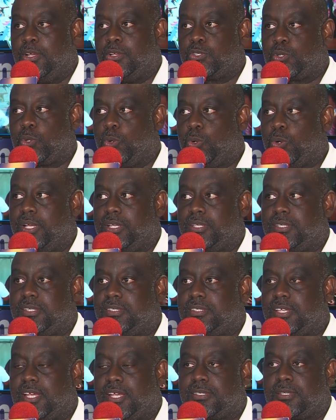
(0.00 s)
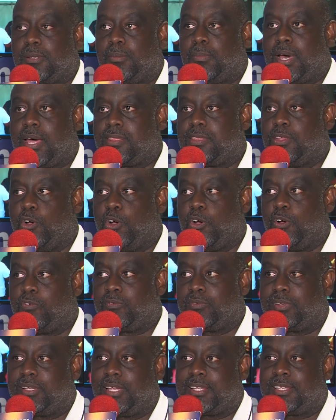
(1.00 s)
So it is just a matter
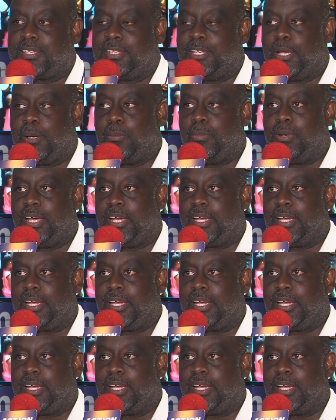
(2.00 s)
of getting them